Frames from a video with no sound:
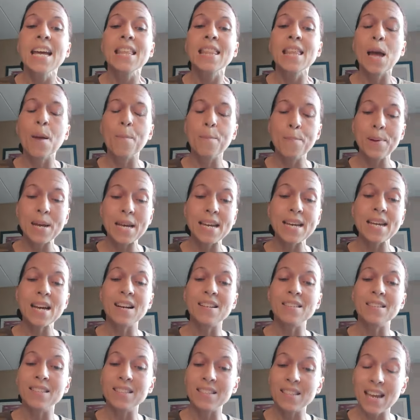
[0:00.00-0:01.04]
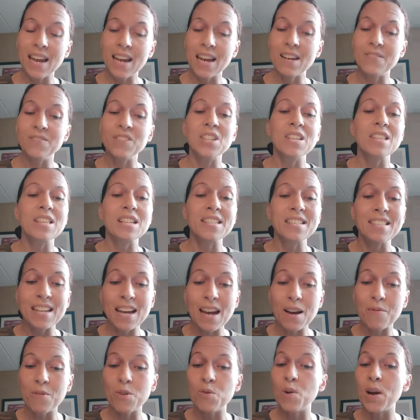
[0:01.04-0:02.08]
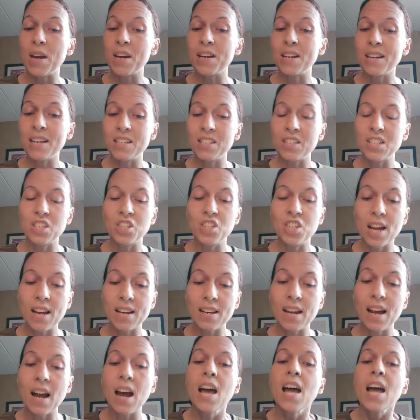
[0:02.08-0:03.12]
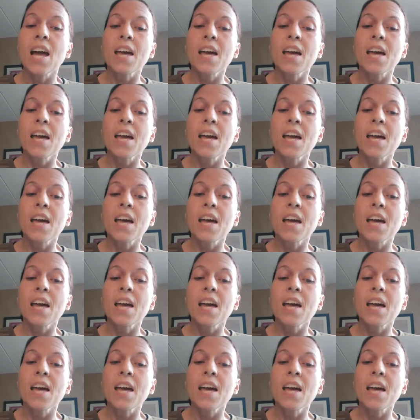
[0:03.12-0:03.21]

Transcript: than be a slave to the devil and his agenda,